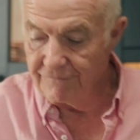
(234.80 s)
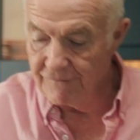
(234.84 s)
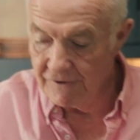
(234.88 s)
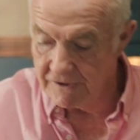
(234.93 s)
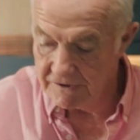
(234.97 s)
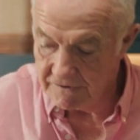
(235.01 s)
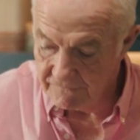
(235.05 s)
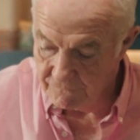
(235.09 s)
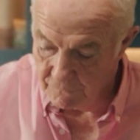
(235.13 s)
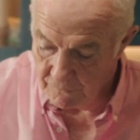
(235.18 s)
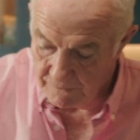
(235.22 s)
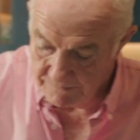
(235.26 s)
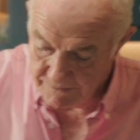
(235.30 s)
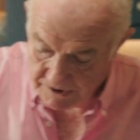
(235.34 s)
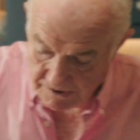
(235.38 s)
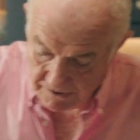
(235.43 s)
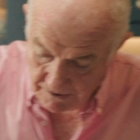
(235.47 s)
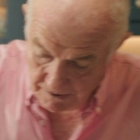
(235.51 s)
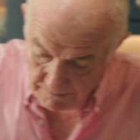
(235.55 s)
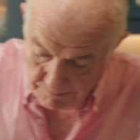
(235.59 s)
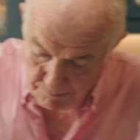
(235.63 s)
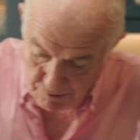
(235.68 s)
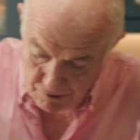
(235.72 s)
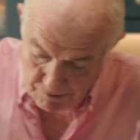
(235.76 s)
first of all, I'm just
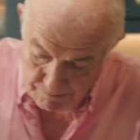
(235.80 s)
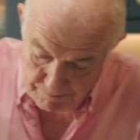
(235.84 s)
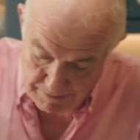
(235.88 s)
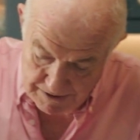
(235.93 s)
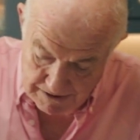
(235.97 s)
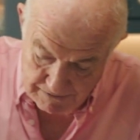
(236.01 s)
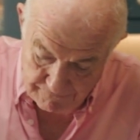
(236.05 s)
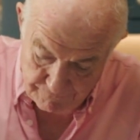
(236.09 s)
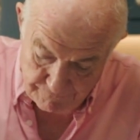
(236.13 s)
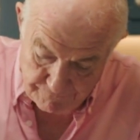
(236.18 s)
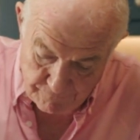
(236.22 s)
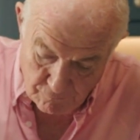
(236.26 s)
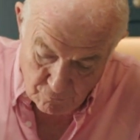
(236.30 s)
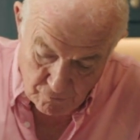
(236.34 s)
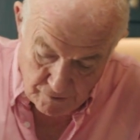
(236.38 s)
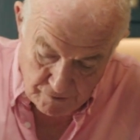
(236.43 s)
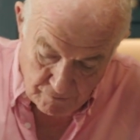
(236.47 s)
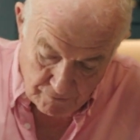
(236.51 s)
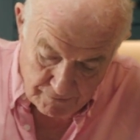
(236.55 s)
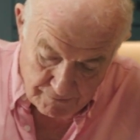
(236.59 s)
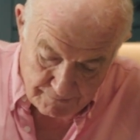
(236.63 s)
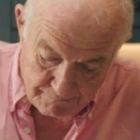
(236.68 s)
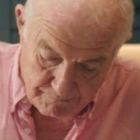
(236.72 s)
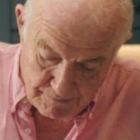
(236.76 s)
going to put a bit of
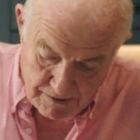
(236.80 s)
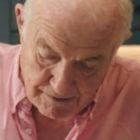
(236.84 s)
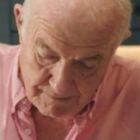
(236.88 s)
oil.